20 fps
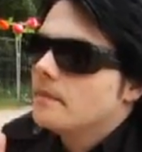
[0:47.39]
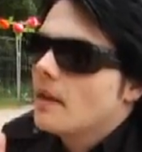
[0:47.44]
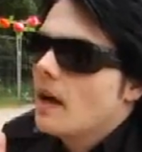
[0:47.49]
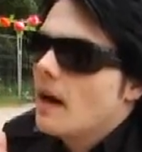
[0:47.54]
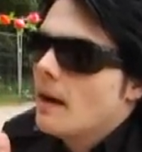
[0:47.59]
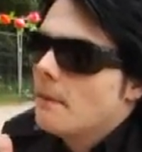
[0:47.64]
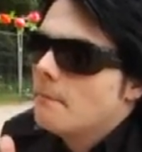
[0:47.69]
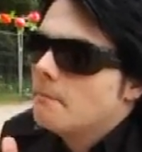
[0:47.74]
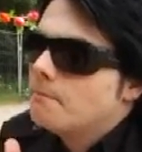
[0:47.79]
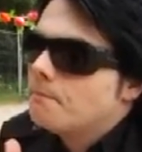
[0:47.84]

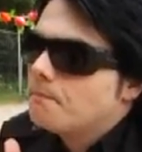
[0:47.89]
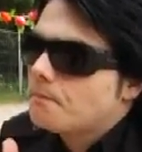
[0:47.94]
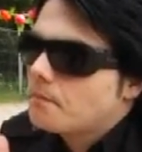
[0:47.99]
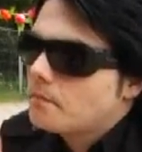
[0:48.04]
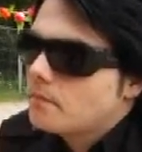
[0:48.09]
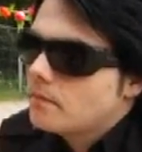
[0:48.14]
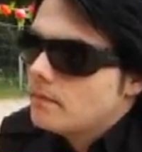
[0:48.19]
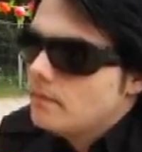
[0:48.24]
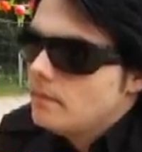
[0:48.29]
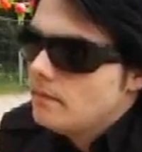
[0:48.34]

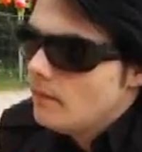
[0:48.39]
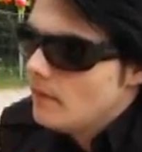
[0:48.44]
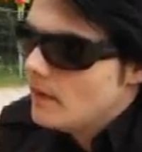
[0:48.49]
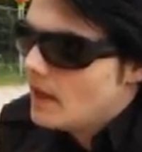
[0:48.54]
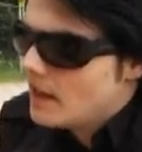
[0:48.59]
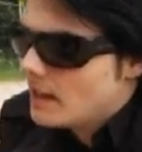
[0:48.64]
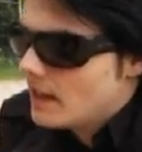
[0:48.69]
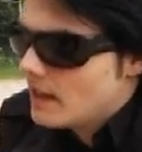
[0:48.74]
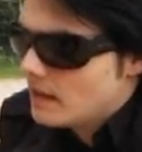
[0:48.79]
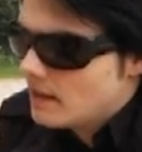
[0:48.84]

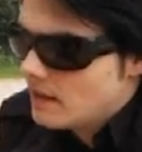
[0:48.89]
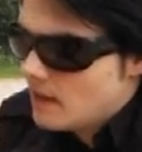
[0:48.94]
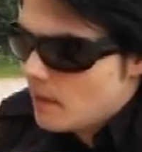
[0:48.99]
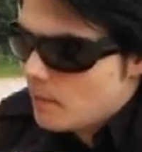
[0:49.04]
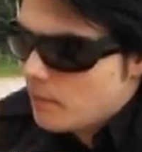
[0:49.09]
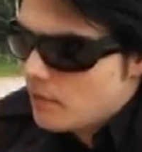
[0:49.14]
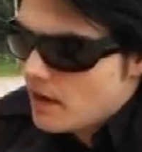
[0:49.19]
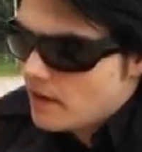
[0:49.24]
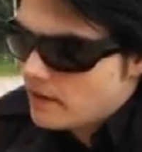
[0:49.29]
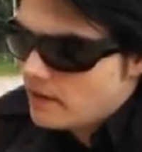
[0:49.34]
I think it set
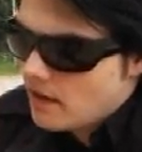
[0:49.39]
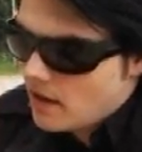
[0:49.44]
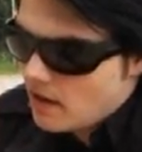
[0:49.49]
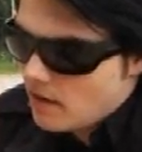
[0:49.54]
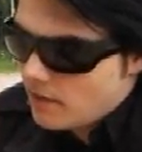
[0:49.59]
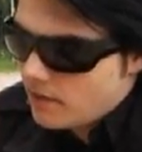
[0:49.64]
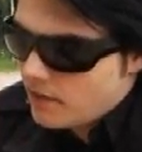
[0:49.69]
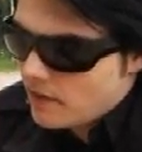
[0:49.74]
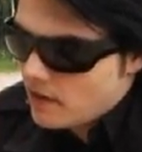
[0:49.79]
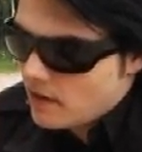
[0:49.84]
a
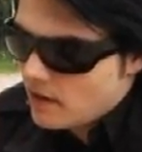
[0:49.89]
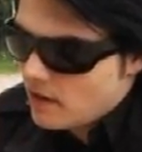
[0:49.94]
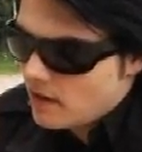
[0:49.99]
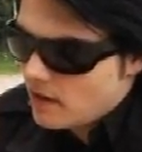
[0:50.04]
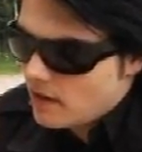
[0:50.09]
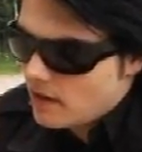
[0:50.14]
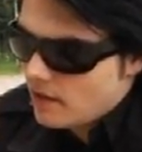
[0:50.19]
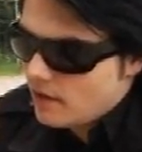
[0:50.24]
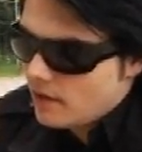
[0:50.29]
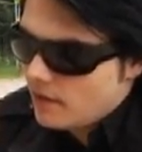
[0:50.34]
precedent for
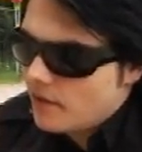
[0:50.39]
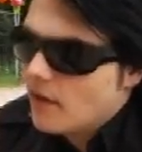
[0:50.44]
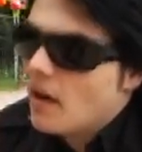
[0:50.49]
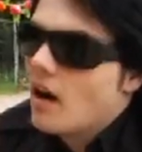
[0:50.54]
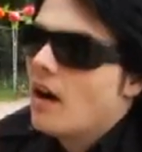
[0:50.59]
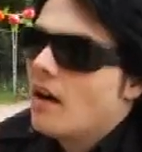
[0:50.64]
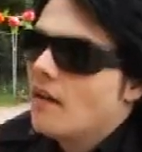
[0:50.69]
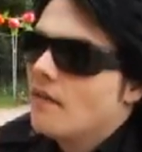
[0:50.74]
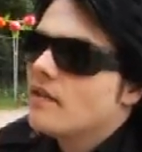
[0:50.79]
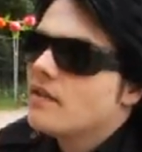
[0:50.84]

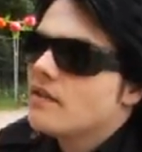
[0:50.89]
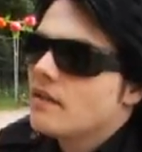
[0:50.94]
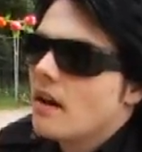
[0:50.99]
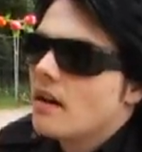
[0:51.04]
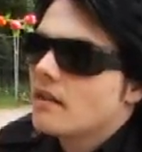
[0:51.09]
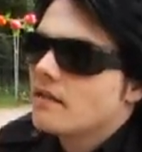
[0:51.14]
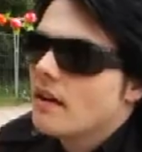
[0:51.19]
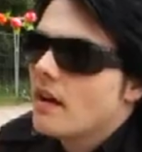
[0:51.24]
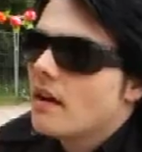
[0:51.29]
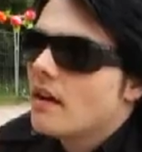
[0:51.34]
all the
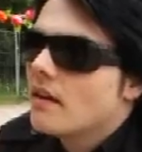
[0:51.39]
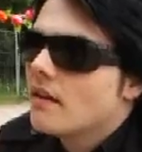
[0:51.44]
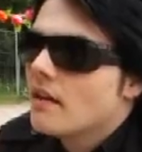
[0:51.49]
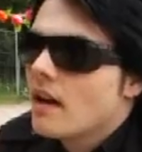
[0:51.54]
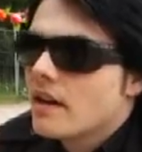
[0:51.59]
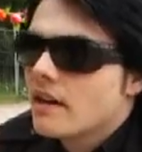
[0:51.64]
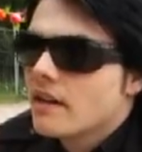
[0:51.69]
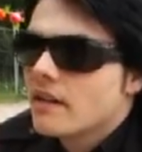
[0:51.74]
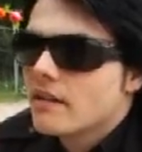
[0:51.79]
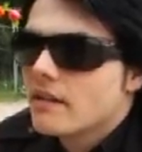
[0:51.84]
songs on our
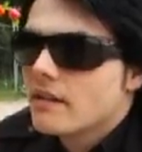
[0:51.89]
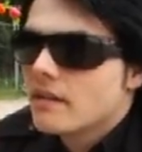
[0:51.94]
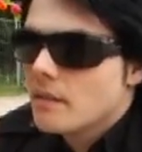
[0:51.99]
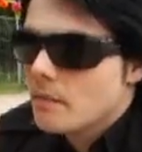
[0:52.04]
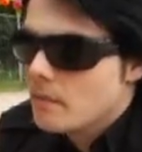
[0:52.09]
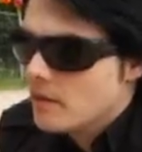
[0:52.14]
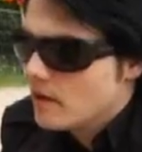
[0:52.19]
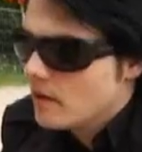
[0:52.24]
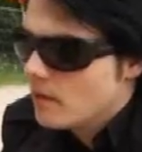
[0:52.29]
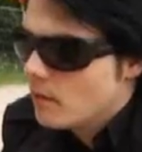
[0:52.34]
record
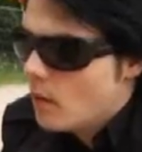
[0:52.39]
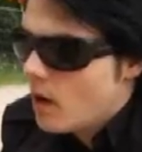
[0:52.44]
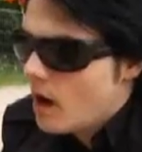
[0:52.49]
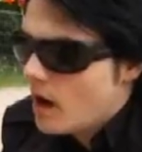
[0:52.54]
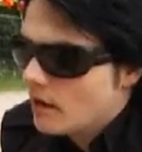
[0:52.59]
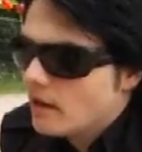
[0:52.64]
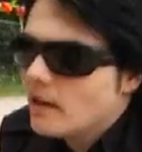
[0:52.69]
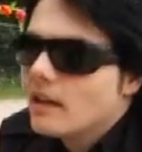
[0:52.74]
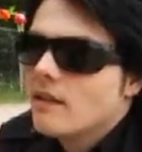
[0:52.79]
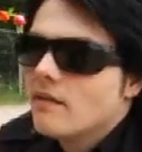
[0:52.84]
to be
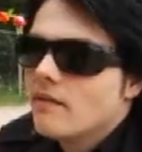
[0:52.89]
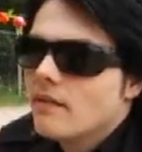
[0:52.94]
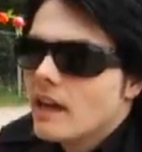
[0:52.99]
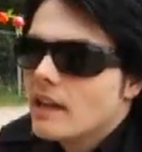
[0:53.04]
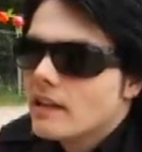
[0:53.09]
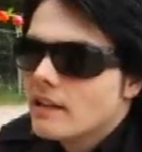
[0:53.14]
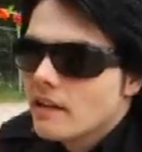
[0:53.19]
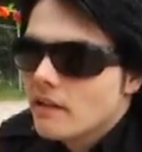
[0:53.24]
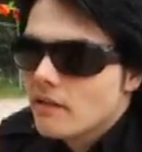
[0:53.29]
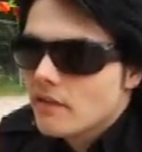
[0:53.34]
wildly
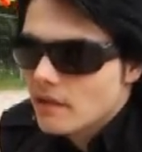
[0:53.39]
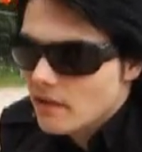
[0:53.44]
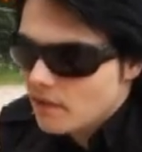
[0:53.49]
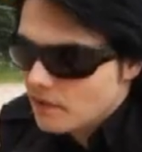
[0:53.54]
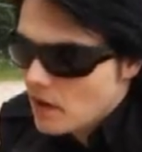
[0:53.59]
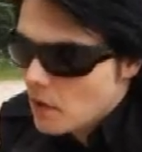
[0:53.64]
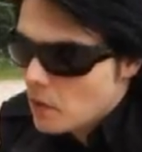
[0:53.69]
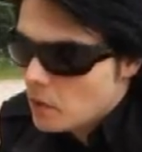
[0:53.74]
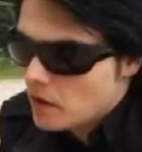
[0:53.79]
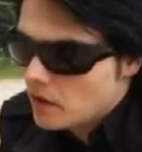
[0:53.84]
inventive, and
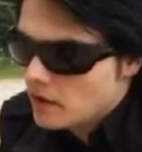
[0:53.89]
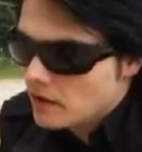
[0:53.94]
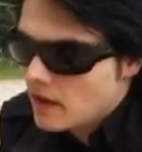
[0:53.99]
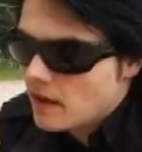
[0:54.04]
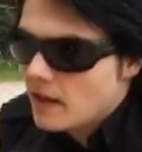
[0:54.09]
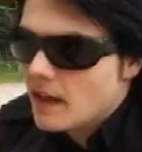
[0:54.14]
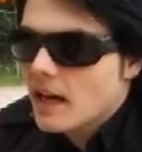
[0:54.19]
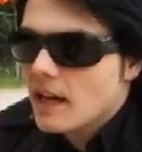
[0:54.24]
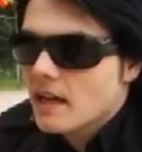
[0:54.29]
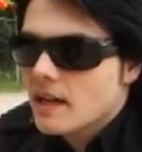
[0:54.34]
if they weren't,
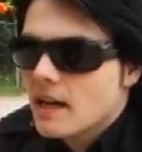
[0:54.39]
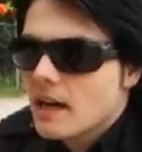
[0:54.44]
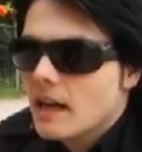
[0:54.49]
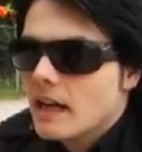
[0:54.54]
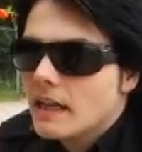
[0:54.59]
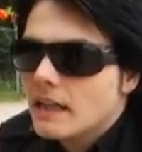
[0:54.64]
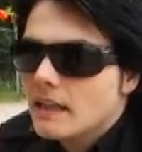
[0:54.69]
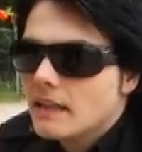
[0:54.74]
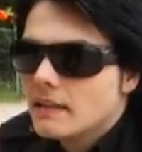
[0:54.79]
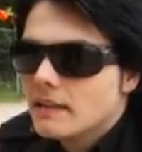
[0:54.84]
then they got
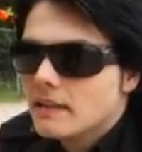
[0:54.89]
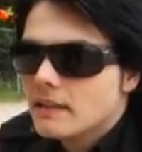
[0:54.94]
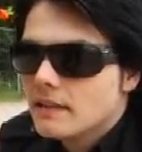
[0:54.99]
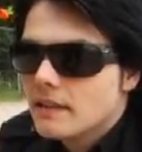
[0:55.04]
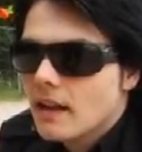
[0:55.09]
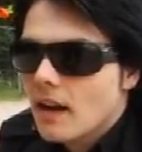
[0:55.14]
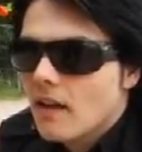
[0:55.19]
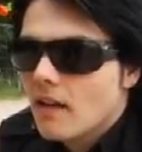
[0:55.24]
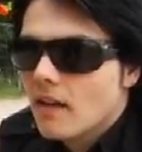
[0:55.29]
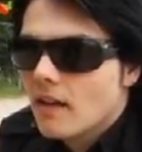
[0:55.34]
cut.
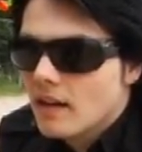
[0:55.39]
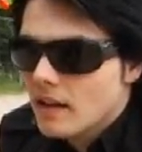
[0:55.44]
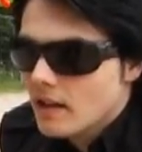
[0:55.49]
So